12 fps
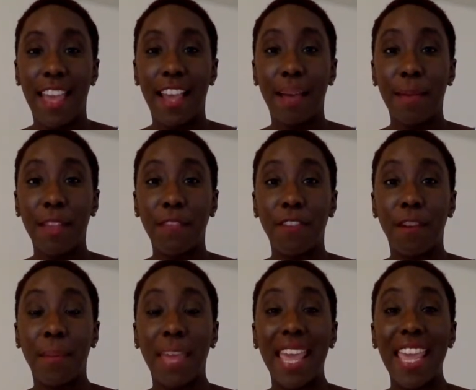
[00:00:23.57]
coming
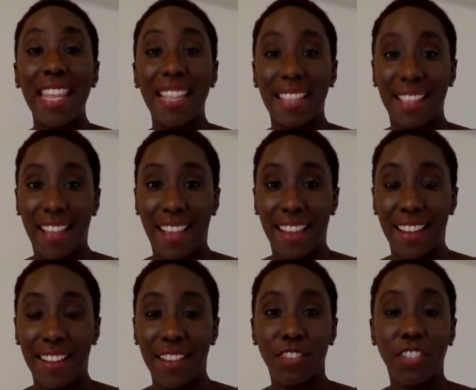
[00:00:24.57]
from inside,
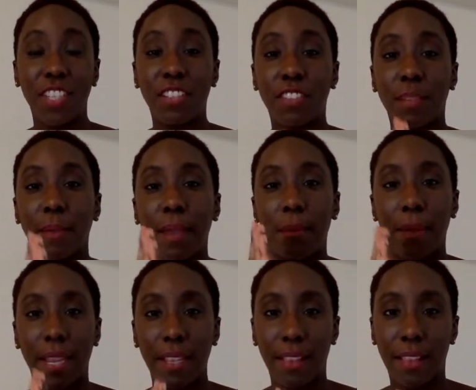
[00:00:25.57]
changing my
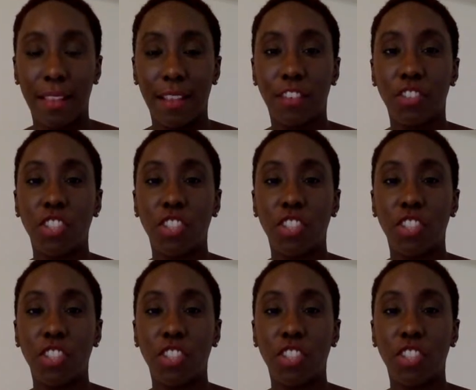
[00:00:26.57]
mindset,